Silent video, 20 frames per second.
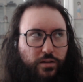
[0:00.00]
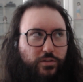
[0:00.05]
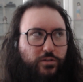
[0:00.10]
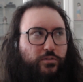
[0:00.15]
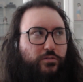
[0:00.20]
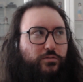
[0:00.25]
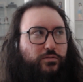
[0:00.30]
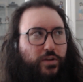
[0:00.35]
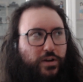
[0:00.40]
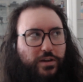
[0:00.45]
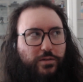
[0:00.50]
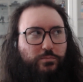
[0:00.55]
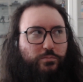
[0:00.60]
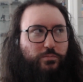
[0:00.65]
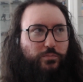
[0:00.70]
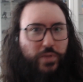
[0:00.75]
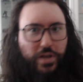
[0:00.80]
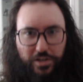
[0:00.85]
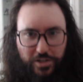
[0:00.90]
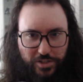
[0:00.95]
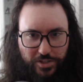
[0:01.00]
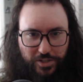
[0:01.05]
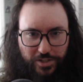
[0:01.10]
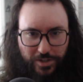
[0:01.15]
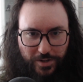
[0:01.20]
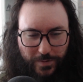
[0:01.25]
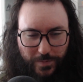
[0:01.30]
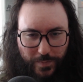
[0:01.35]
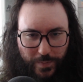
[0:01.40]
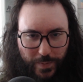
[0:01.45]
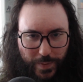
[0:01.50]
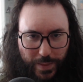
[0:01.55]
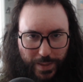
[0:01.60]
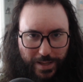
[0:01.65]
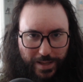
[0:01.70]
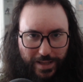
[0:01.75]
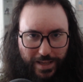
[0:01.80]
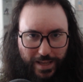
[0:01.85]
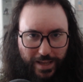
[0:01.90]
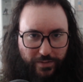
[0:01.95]
you fucking bitch.
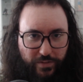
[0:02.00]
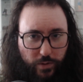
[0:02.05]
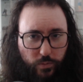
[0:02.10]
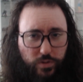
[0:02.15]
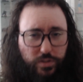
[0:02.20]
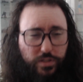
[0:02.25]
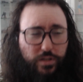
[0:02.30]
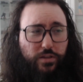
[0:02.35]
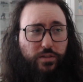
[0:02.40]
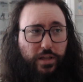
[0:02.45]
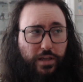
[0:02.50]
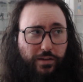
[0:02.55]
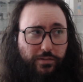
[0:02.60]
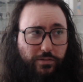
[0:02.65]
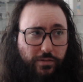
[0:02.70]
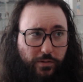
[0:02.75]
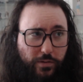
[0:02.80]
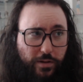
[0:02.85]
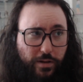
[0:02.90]
If I was a thief,